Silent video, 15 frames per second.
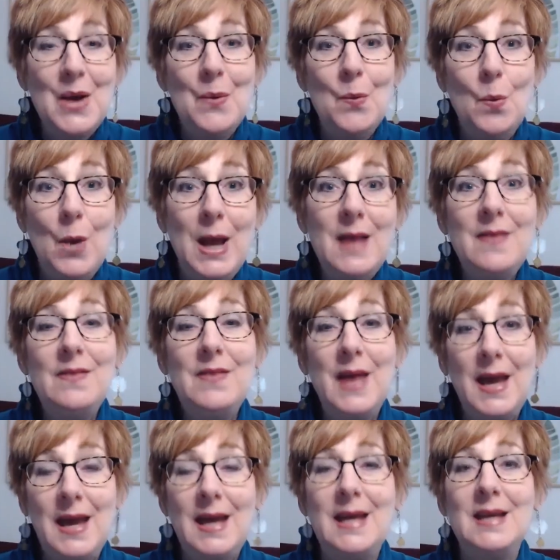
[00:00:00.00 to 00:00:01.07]
when
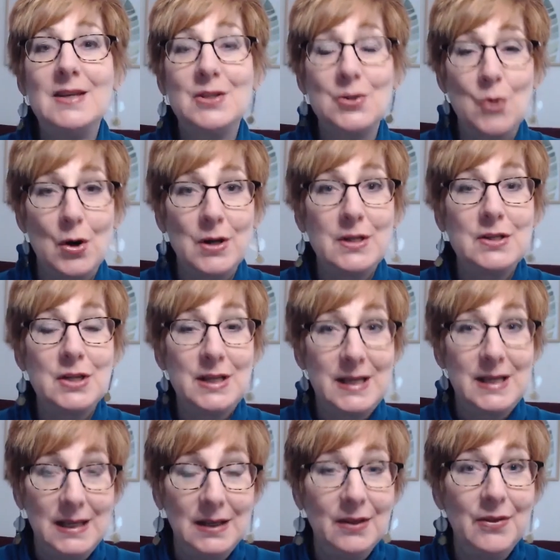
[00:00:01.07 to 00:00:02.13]
they started to
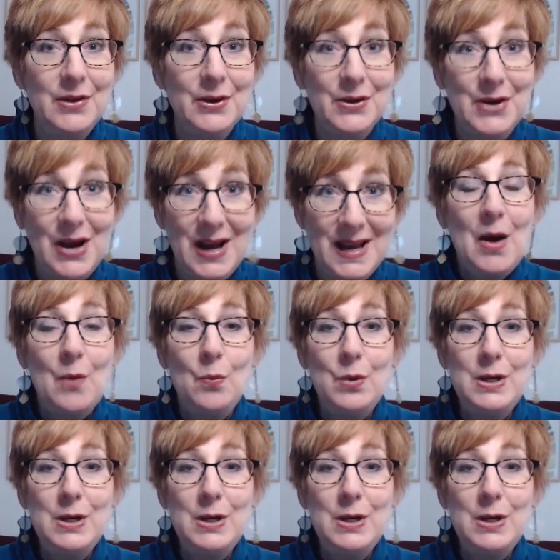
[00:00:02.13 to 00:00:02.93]
heal their gut. We